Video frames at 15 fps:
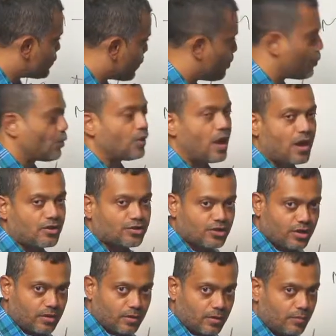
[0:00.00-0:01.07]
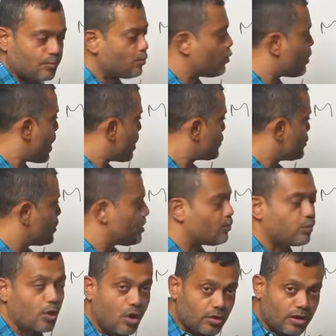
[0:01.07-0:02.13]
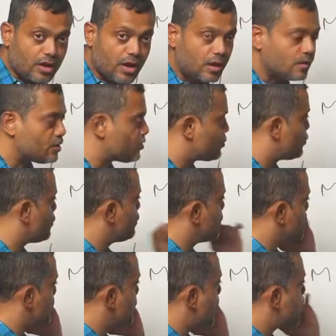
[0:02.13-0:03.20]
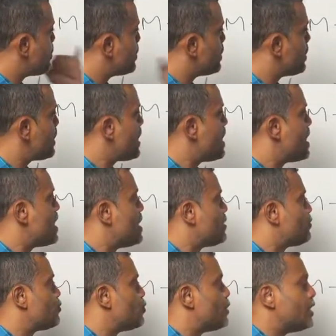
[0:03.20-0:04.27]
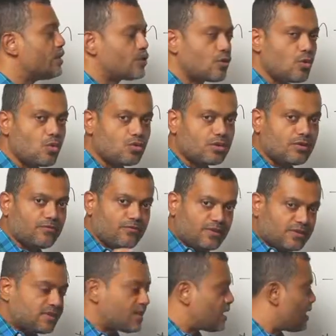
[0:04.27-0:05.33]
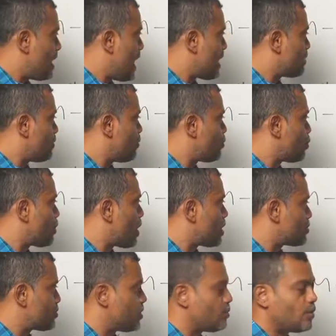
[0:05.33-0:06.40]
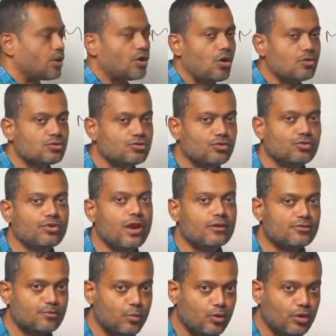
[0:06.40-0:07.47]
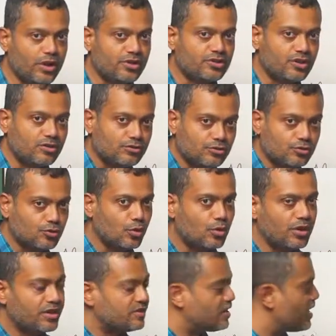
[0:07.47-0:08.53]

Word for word: of production, production broadly understood. Remember to include the physical act of production, but also transportation, storage,